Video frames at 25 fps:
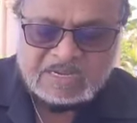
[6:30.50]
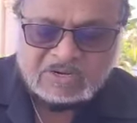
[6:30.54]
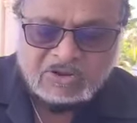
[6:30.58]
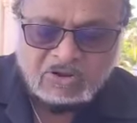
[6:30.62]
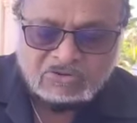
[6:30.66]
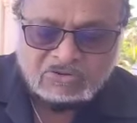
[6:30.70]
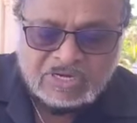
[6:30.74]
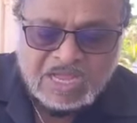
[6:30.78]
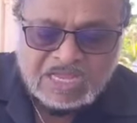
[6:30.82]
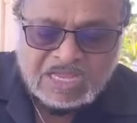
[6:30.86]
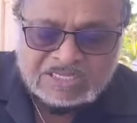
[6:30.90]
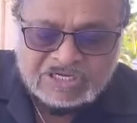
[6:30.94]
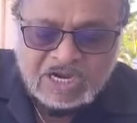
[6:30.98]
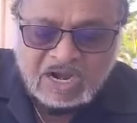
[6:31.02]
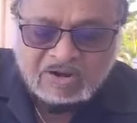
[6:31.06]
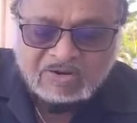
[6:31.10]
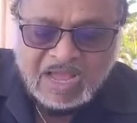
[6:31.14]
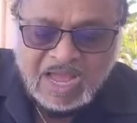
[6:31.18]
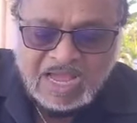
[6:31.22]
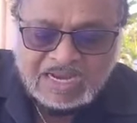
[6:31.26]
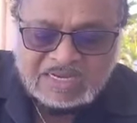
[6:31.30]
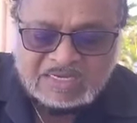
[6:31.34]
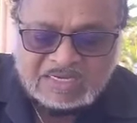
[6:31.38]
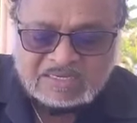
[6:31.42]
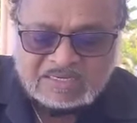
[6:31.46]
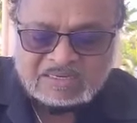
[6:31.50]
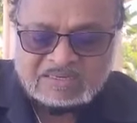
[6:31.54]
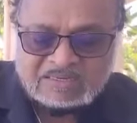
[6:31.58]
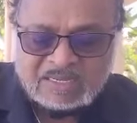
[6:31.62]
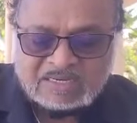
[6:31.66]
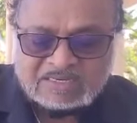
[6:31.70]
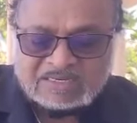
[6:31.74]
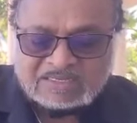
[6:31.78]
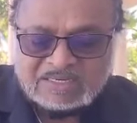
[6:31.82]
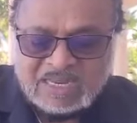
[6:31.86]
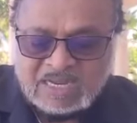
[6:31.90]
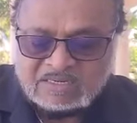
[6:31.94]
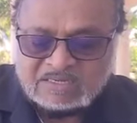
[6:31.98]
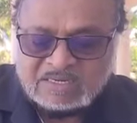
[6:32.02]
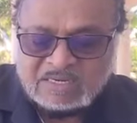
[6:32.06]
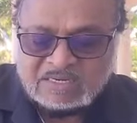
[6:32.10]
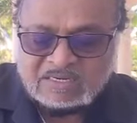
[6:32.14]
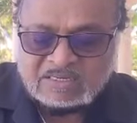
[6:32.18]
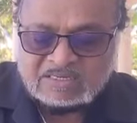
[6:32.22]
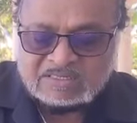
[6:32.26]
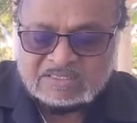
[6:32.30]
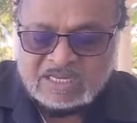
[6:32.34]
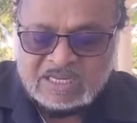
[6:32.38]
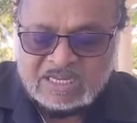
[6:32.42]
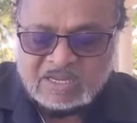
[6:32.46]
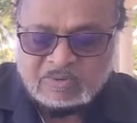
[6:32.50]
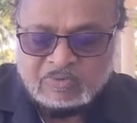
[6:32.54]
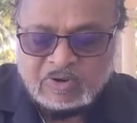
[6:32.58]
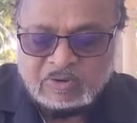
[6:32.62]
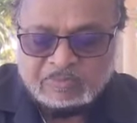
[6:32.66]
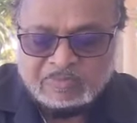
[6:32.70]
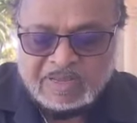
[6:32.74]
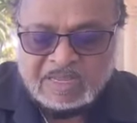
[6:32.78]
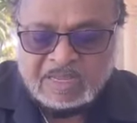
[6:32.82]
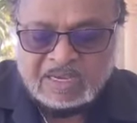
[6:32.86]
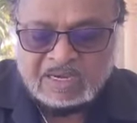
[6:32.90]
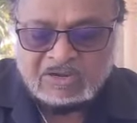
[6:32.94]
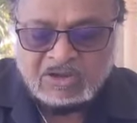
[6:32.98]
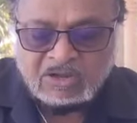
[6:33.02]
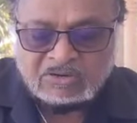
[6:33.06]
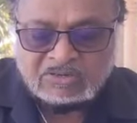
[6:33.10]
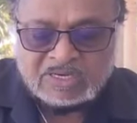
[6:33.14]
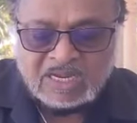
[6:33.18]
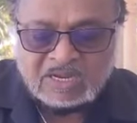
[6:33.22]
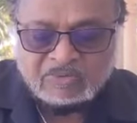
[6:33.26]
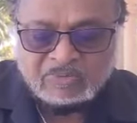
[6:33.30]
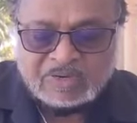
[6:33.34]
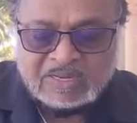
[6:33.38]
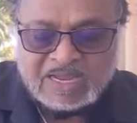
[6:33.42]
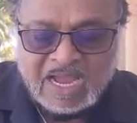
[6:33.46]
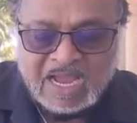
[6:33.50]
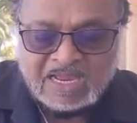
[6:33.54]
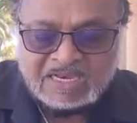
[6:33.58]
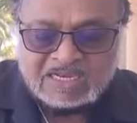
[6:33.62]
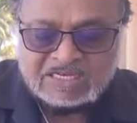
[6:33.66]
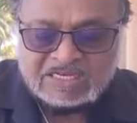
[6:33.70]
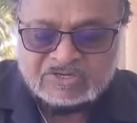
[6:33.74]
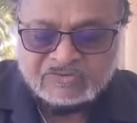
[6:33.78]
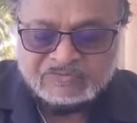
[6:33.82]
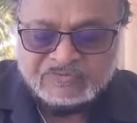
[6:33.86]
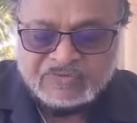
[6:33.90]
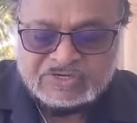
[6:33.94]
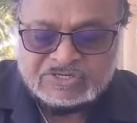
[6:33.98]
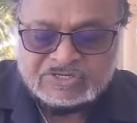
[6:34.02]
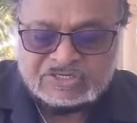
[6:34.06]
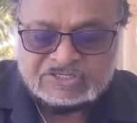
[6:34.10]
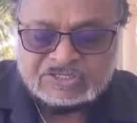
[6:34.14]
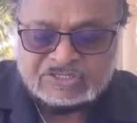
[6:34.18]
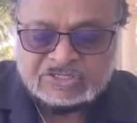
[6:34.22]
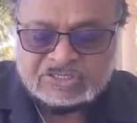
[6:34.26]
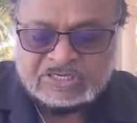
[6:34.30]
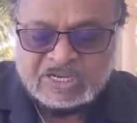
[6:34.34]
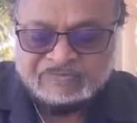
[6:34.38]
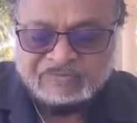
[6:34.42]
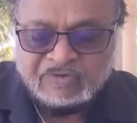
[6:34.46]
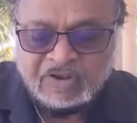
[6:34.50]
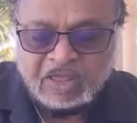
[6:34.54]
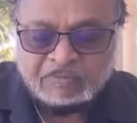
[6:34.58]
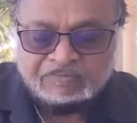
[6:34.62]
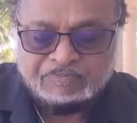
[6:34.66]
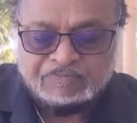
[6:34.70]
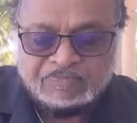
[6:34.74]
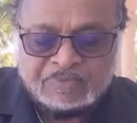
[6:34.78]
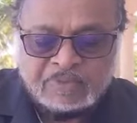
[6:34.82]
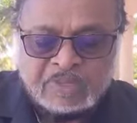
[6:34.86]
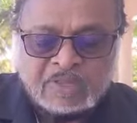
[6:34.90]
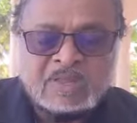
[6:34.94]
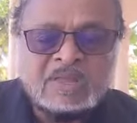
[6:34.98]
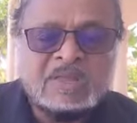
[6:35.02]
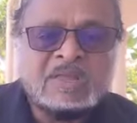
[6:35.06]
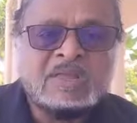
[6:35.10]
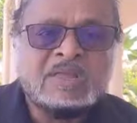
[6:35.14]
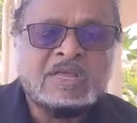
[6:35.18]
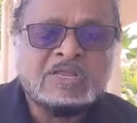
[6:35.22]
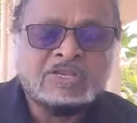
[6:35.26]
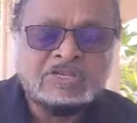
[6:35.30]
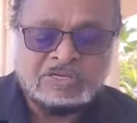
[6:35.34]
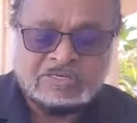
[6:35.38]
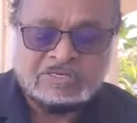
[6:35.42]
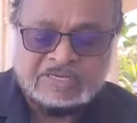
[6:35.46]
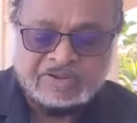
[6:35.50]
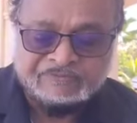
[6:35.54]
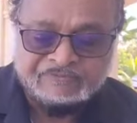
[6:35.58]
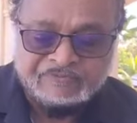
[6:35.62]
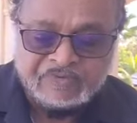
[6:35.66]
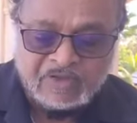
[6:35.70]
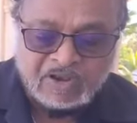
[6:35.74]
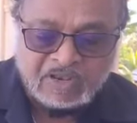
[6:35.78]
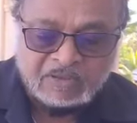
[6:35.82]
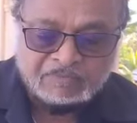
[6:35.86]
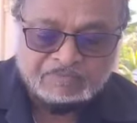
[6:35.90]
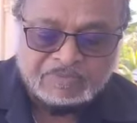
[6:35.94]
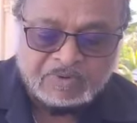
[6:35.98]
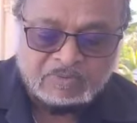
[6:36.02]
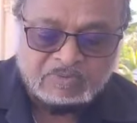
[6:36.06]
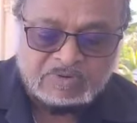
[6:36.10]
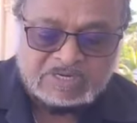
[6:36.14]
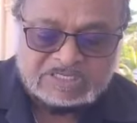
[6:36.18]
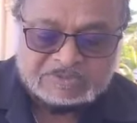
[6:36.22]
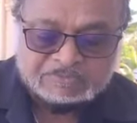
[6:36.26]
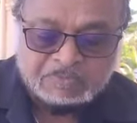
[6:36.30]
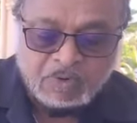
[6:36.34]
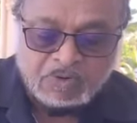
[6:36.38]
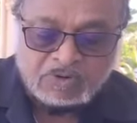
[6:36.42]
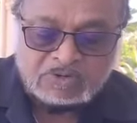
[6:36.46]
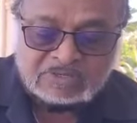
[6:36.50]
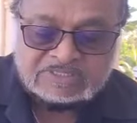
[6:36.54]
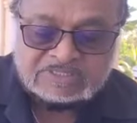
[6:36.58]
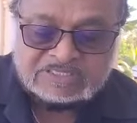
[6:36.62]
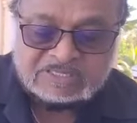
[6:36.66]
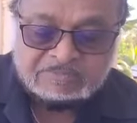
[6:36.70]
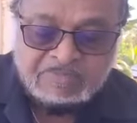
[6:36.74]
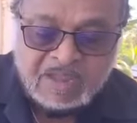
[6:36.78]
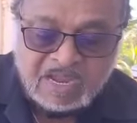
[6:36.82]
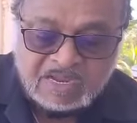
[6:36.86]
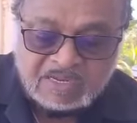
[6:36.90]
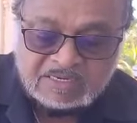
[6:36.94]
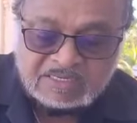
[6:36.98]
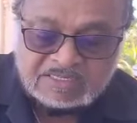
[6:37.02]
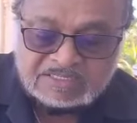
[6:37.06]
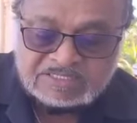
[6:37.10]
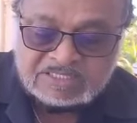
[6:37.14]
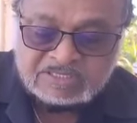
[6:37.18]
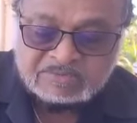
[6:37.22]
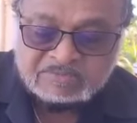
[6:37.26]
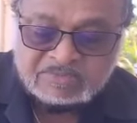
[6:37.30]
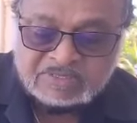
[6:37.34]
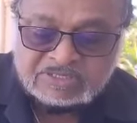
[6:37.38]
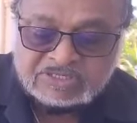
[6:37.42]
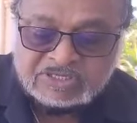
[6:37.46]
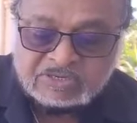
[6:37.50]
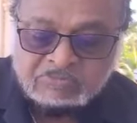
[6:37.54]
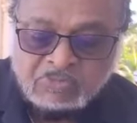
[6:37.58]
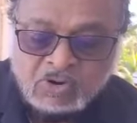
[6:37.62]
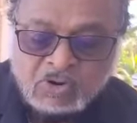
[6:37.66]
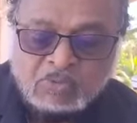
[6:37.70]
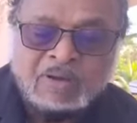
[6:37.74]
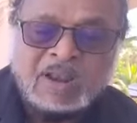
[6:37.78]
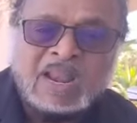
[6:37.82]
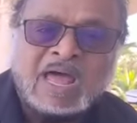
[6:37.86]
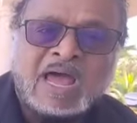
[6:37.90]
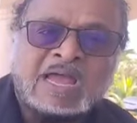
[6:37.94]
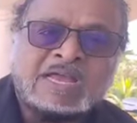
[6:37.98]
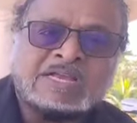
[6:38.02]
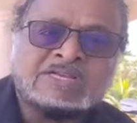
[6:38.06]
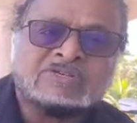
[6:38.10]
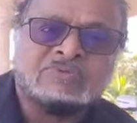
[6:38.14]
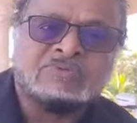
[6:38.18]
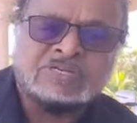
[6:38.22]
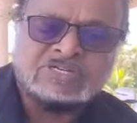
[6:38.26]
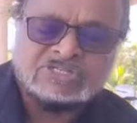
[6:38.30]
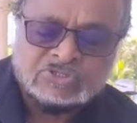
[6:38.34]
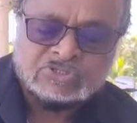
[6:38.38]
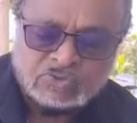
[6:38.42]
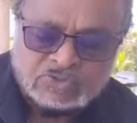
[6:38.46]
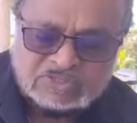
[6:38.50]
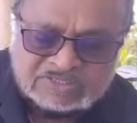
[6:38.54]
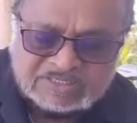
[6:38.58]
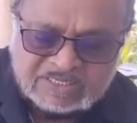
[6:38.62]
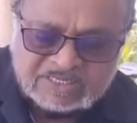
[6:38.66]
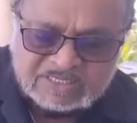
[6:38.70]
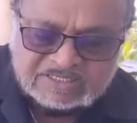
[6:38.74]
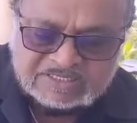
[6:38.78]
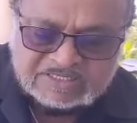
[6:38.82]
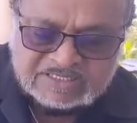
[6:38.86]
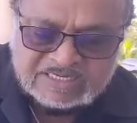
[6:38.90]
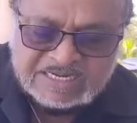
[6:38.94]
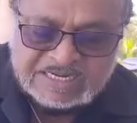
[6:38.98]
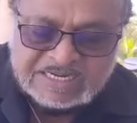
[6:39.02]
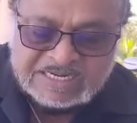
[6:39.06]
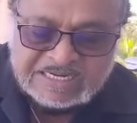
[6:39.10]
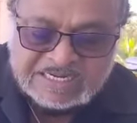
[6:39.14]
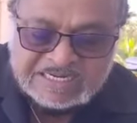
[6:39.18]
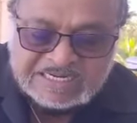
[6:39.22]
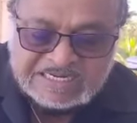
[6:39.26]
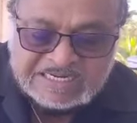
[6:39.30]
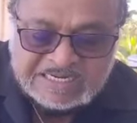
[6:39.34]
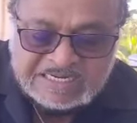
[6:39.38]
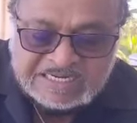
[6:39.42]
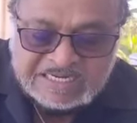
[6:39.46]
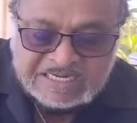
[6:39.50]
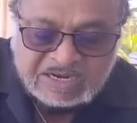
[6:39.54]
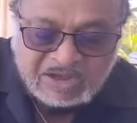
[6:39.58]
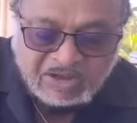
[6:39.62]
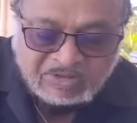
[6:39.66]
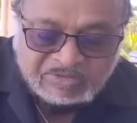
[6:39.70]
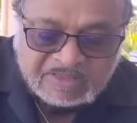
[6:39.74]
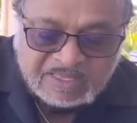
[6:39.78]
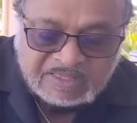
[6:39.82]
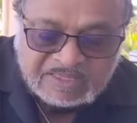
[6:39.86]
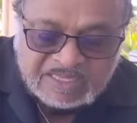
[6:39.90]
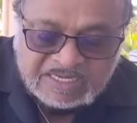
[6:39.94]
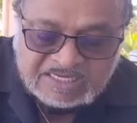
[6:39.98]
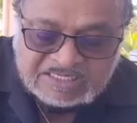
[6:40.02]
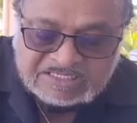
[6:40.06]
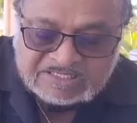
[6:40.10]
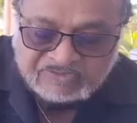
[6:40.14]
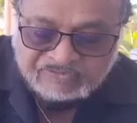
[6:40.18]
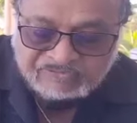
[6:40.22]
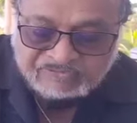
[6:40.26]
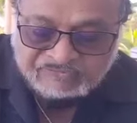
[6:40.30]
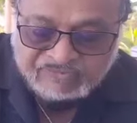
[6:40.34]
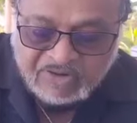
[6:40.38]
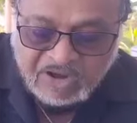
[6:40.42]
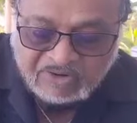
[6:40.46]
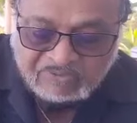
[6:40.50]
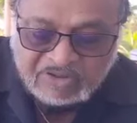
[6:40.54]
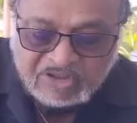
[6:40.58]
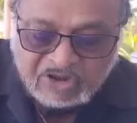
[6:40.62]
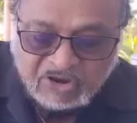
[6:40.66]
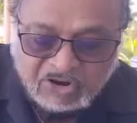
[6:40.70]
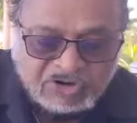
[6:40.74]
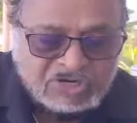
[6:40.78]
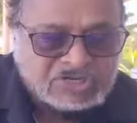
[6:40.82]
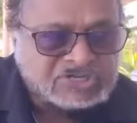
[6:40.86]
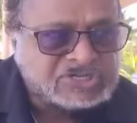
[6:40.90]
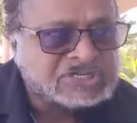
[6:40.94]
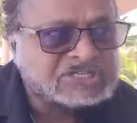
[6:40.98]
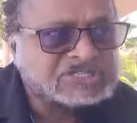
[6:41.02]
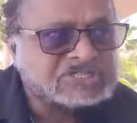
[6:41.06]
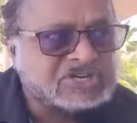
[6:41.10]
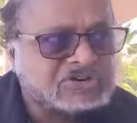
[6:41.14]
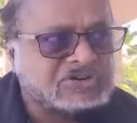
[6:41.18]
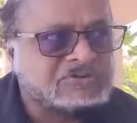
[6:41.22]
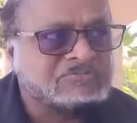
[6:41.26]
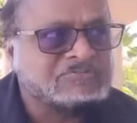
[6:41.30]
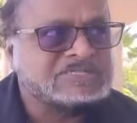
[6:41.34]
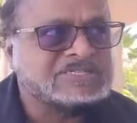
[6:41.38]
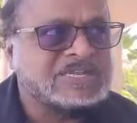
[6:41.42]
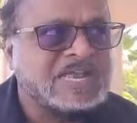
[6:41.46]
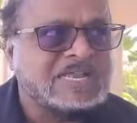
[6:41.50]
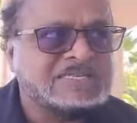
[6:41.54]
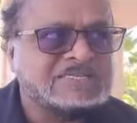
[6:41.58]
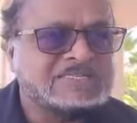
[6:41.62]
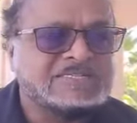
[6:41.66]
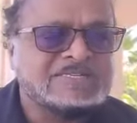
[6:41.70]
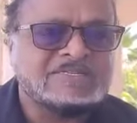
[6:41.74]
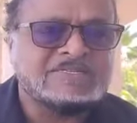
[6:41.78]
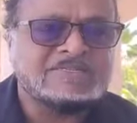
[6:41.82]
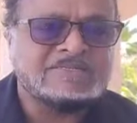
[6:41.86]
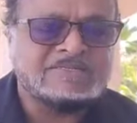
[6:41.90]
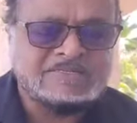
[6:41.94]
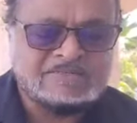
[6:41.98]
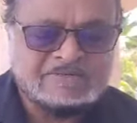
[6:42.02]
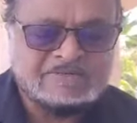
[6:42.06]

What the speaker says: Dr. Hajar added that the technical team will be in contact with Guyanese officials to develop the response mechanism and to mobilize resources needed under these very urgent circumstances.